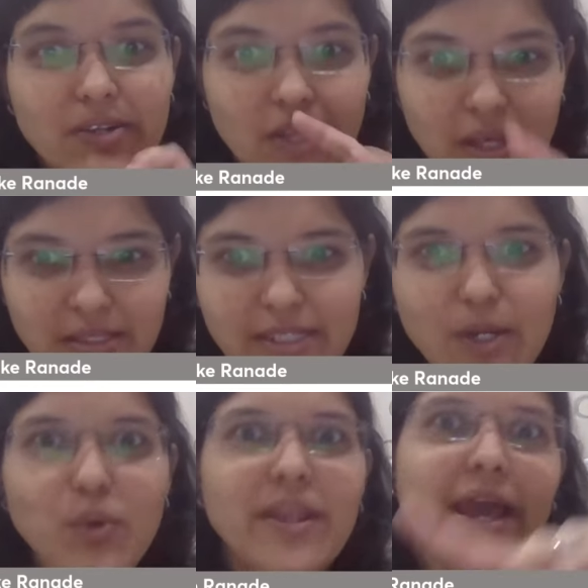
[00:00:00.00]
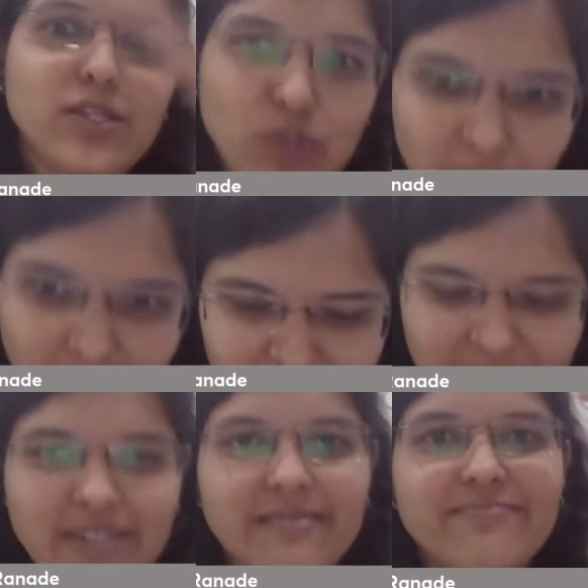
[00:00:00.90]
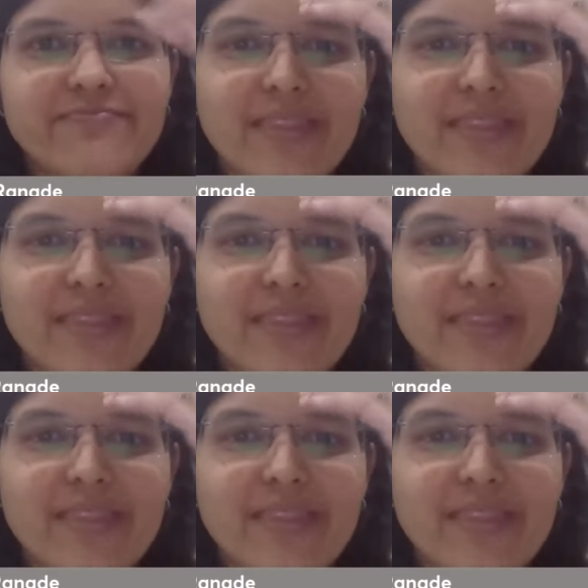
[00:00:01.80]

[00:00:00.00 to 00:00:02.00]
turns into an actual recession,